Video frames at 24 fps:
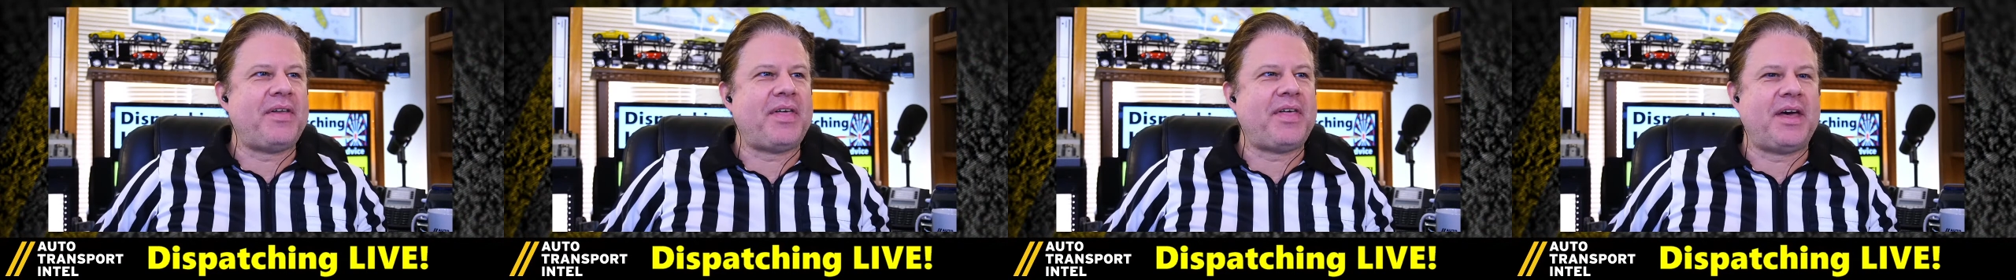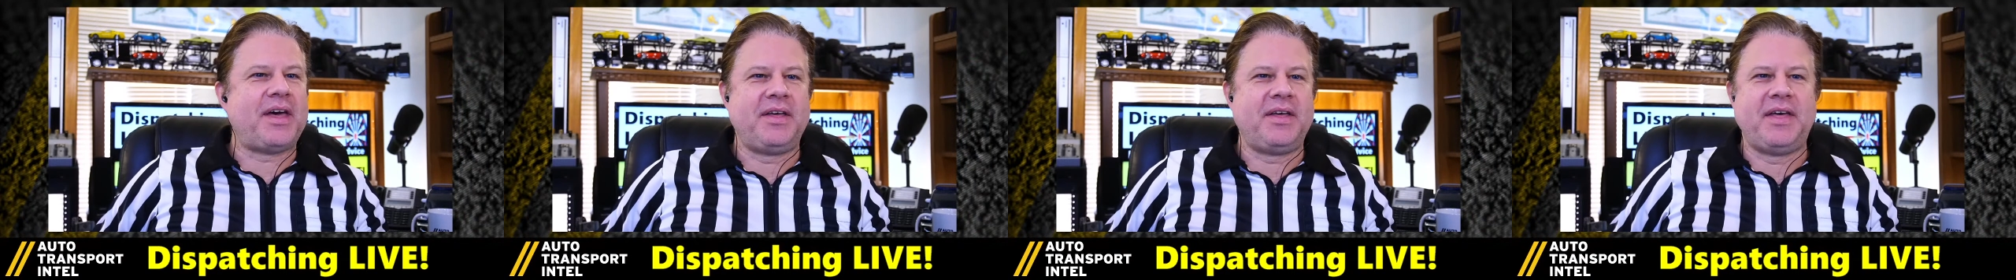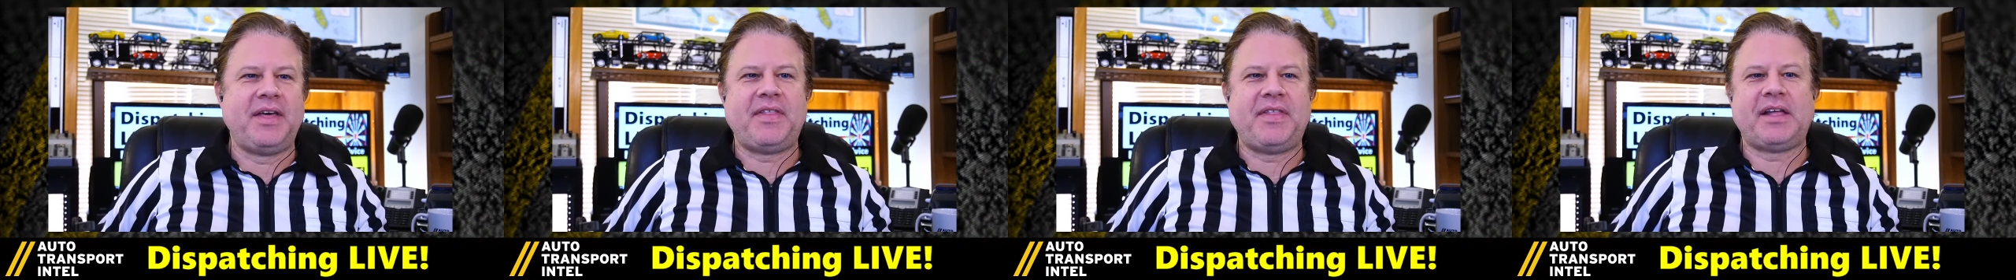that,
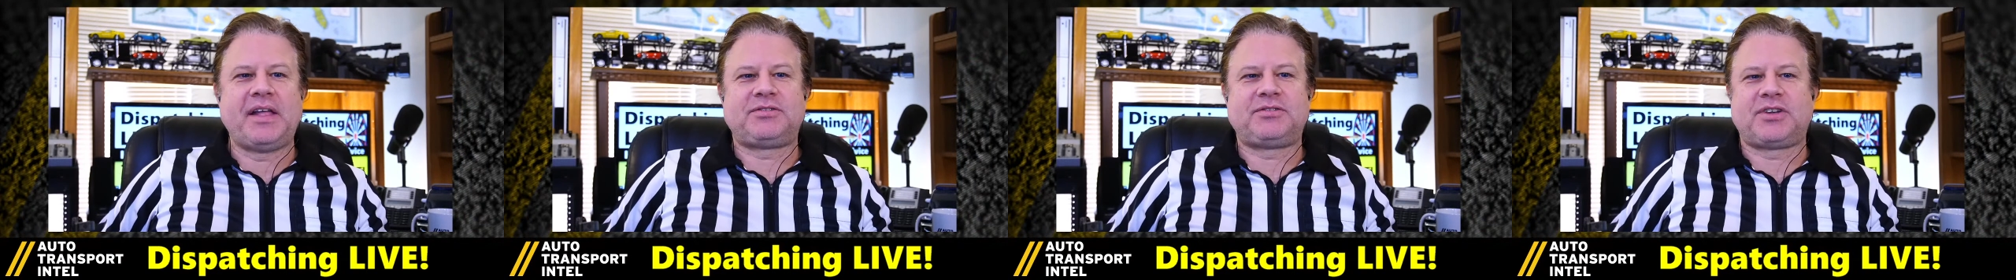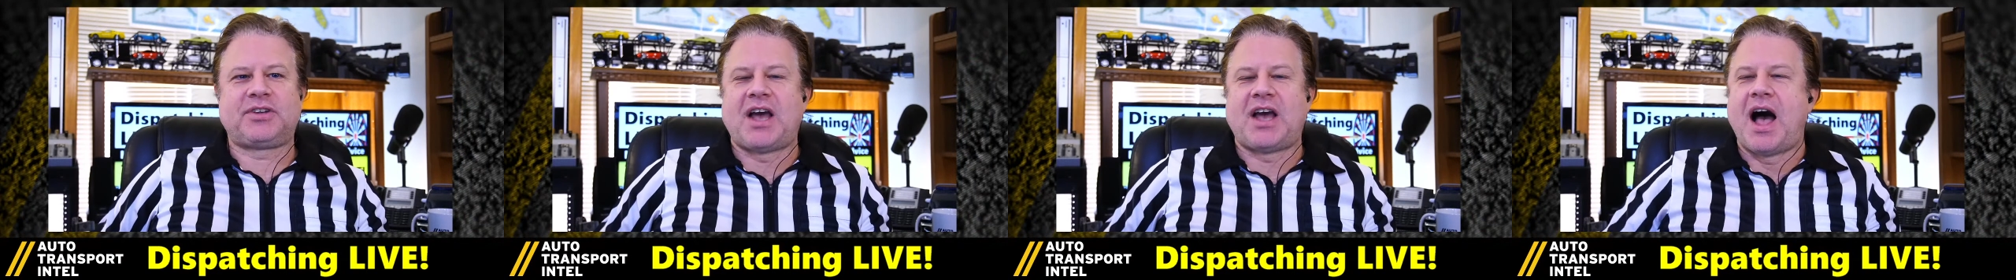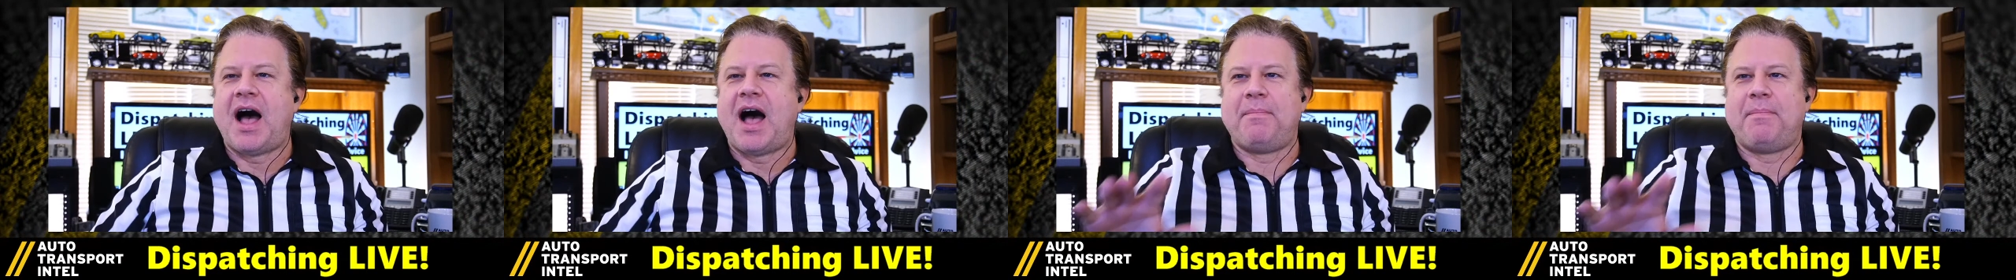and that's
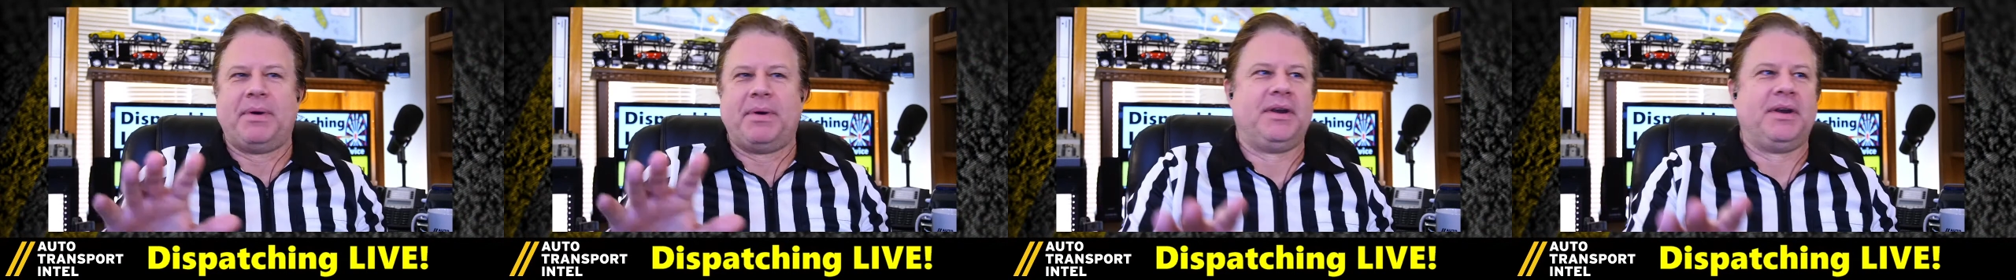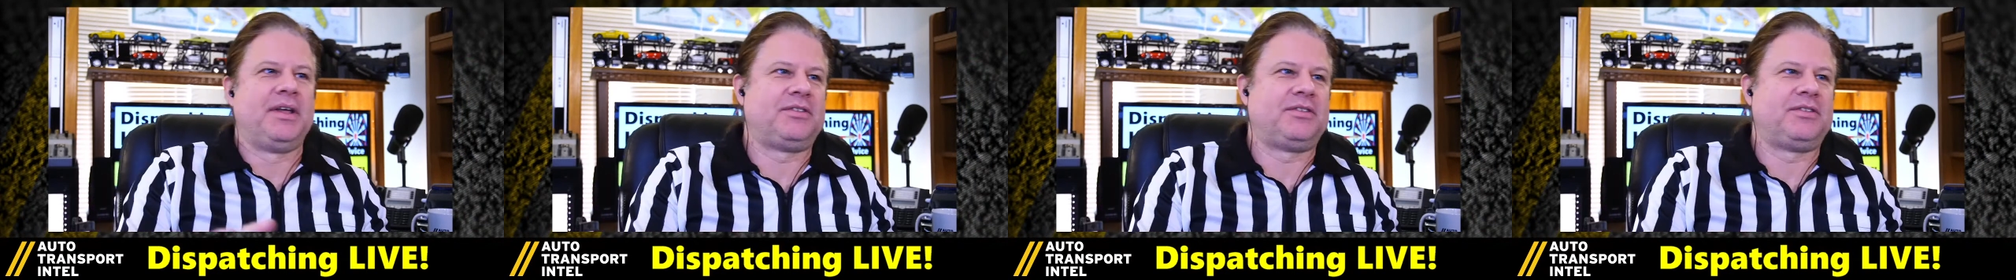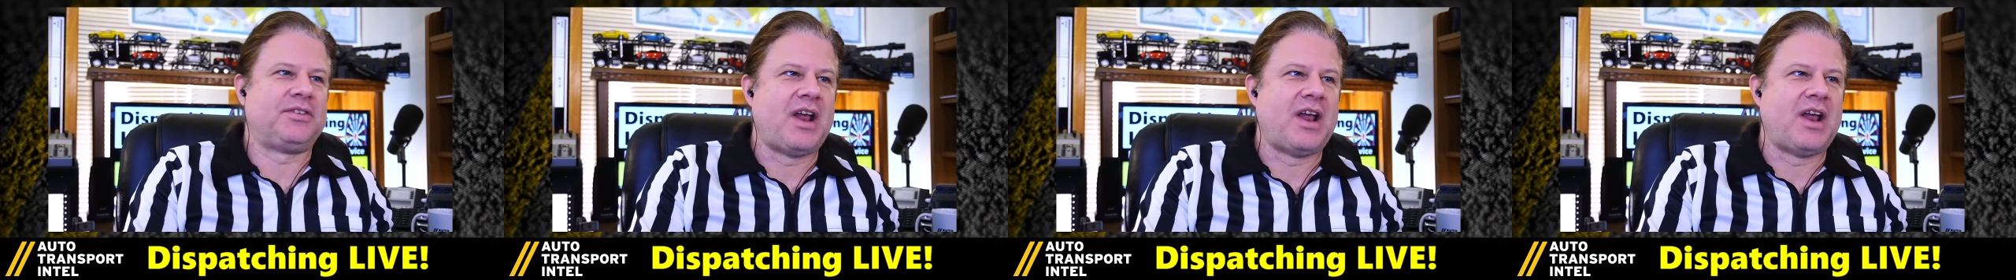common.
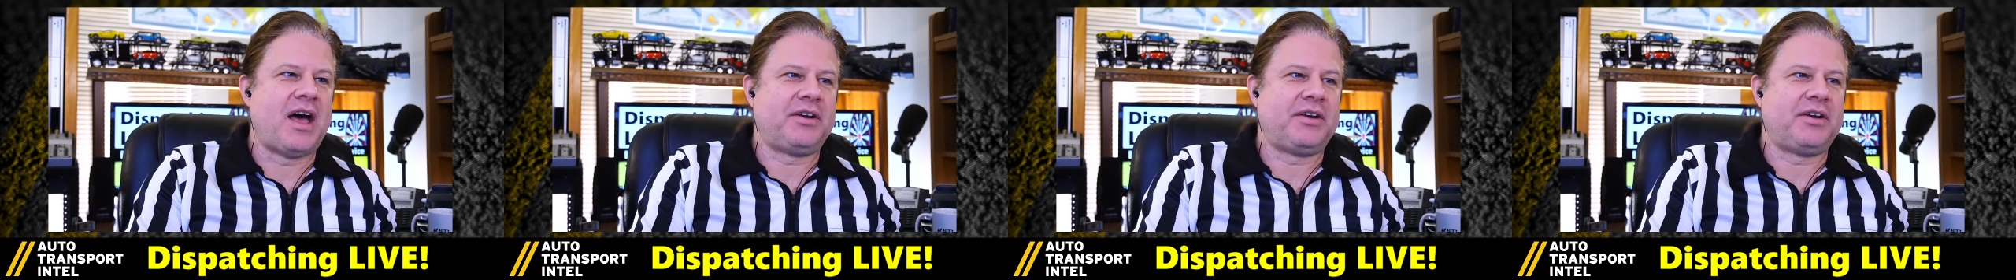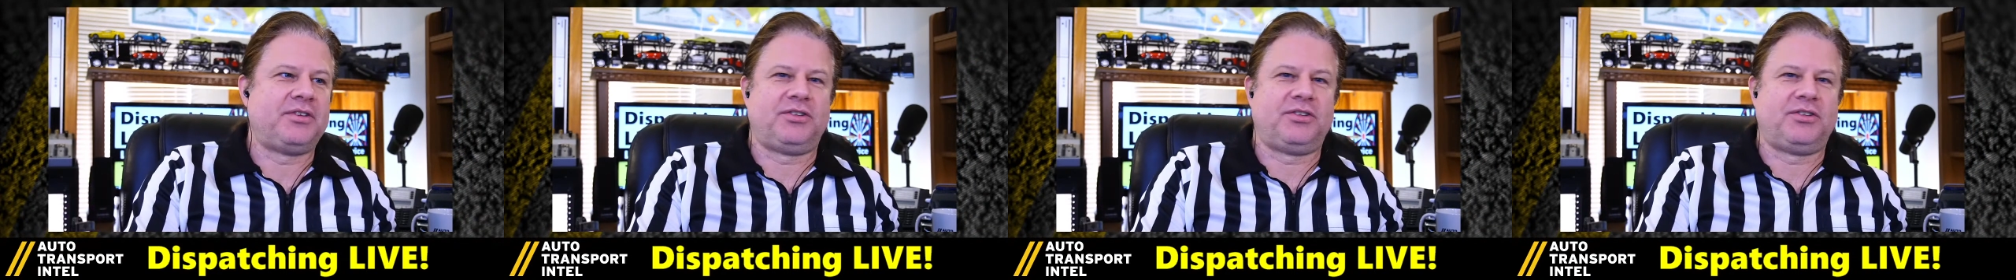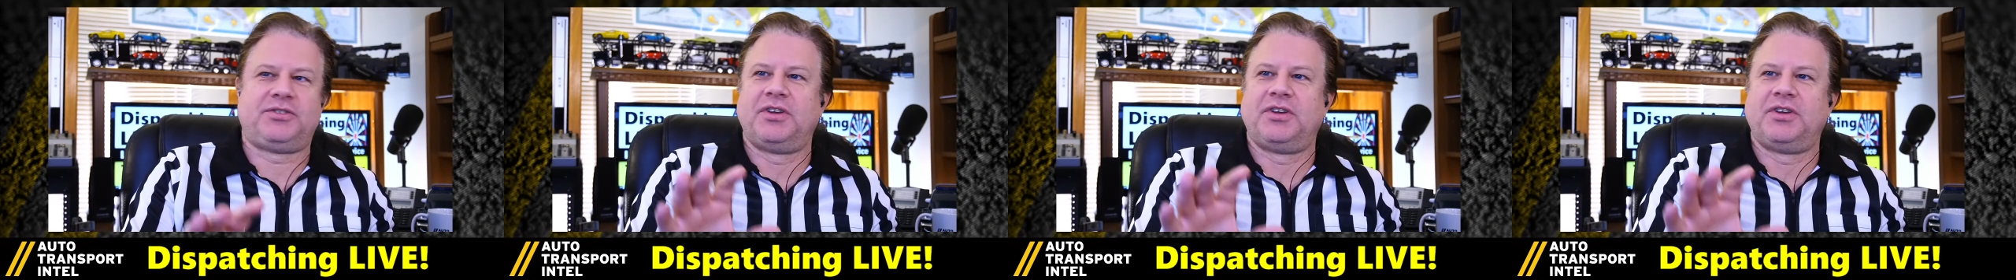It's not
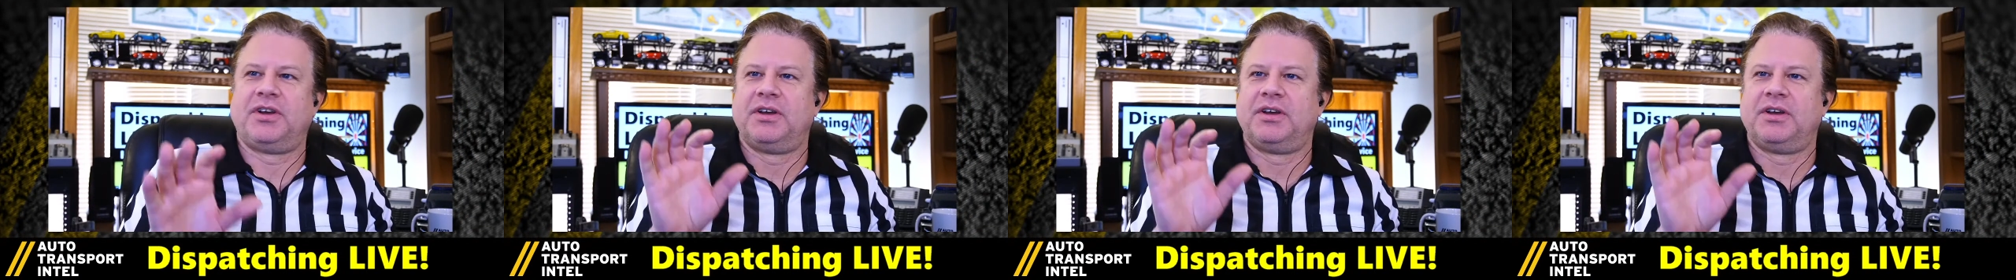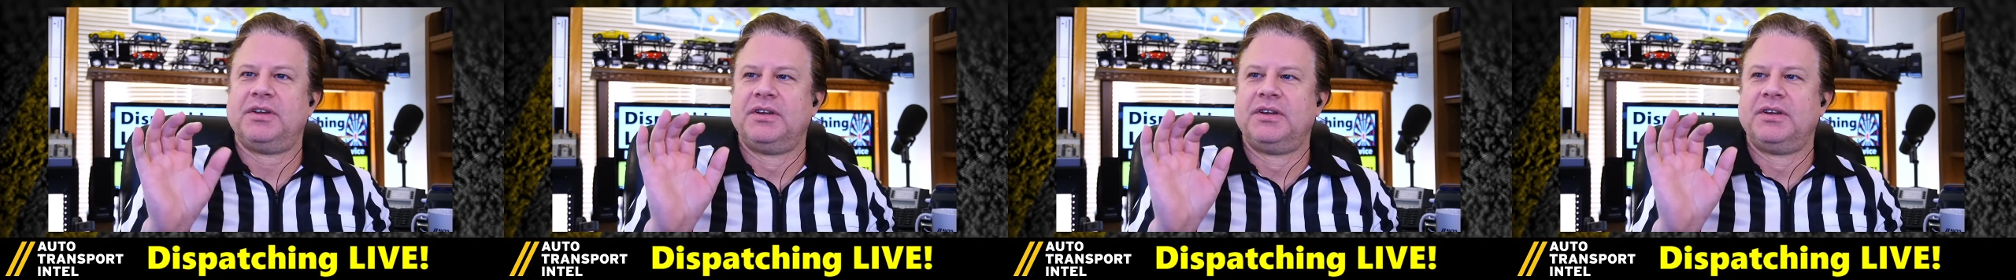just a.